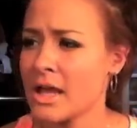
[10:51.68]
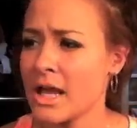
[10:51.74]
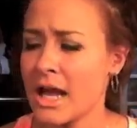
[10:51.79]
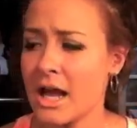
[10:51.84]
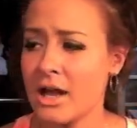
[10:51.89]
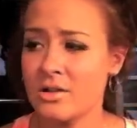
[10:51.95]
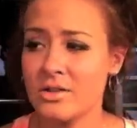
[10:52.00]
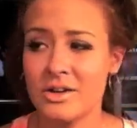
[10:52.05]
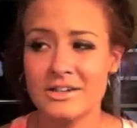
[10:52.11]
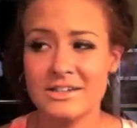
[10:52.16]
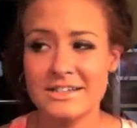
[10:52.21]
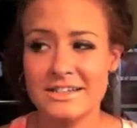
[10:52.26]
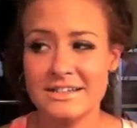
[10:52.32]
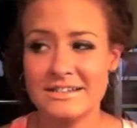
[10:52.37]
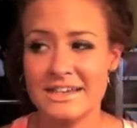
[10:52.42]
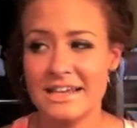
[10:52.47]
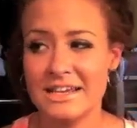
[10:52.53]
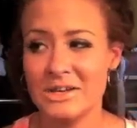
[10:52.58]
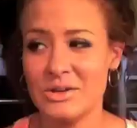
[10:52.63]
How long does it
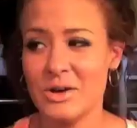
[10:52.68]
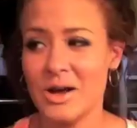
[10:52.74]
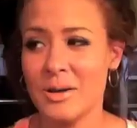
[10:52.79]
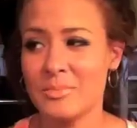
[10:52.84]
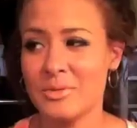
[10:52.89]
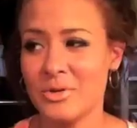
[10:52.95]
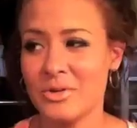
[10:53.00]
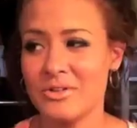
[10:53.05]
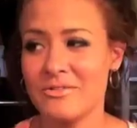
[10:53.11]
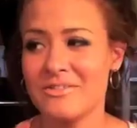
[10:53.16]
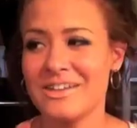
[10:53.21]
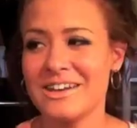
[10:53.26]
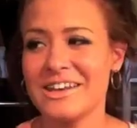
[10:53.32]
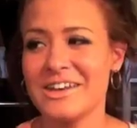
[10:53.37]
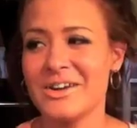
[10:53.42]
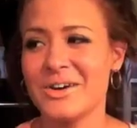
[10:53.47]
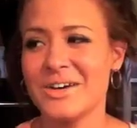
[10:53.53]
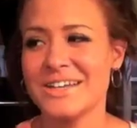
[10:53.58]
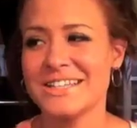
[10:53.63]
take you to upload a
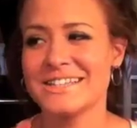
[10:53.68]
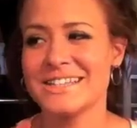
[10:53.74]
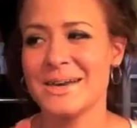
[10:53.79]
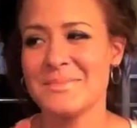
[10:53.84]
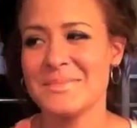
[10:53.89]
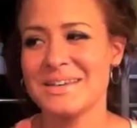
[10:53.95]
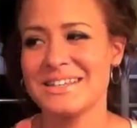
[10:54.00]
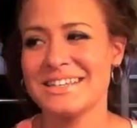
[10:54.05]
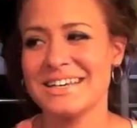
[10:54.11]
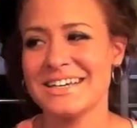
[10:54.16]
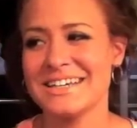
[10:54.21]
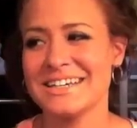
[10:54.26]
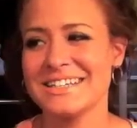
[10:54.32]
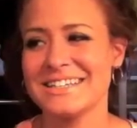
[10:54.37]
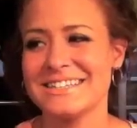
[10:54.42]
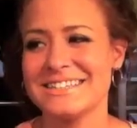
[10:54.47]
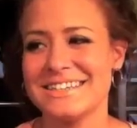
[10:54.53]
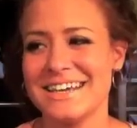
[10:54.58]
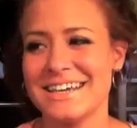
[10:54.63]
video? Because let me tell you,
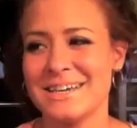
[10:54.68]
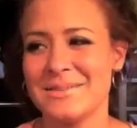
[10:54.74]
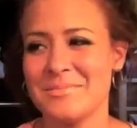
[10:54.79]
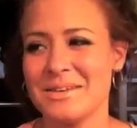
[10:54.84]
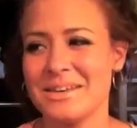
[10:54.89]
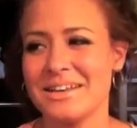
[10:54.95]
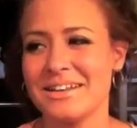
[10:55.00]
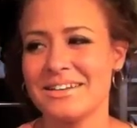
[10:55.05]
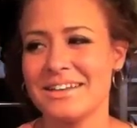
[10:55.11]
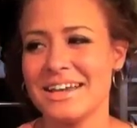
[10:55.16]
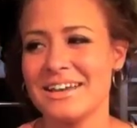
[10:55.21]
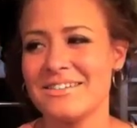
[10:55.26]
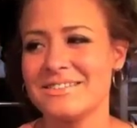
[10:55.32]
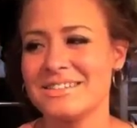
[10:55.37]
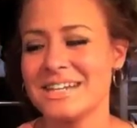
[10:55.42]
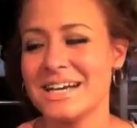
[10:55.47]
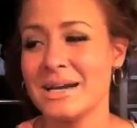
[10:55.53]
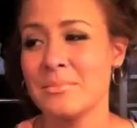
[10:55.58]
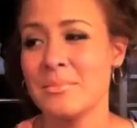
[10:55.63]
it's taken me a
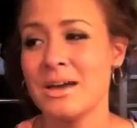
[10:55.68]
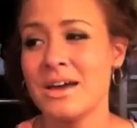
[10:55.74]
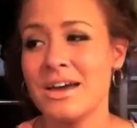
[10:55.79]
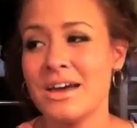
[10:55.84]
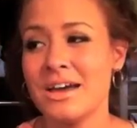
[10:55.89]
lifetime.